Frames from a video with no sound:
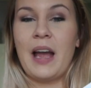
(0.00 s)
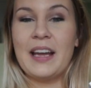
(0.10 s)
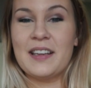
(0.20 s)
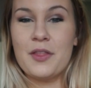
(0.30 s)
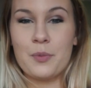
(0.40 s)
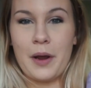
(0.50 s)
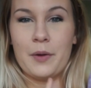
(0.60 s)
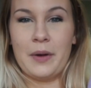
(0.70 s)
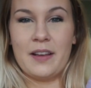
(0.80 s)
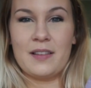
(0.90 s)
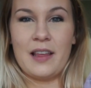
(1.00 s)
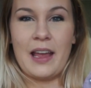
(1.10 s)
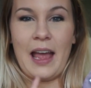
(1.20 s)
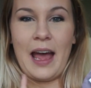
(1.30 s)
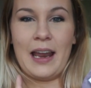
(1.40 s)
I did thread a ring
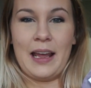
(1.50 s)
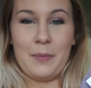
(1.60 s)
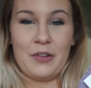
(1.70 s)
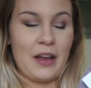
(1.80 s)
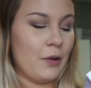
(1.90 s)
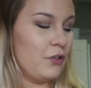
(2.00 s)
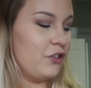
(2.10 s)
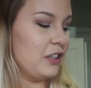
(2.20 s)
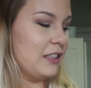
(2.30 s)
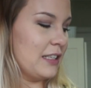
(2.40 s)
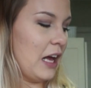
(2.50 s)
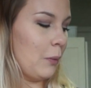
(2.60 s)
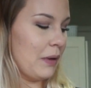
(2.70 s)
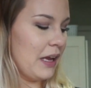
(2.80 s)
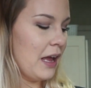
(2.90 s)
sling at Amber's house. She did
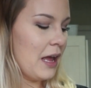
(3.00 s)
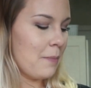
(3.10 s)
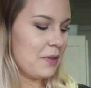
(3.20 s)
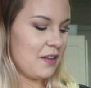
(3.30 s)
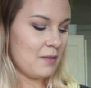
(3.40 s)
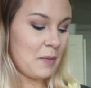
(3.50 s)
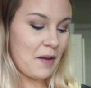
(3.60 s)
help me, but this is me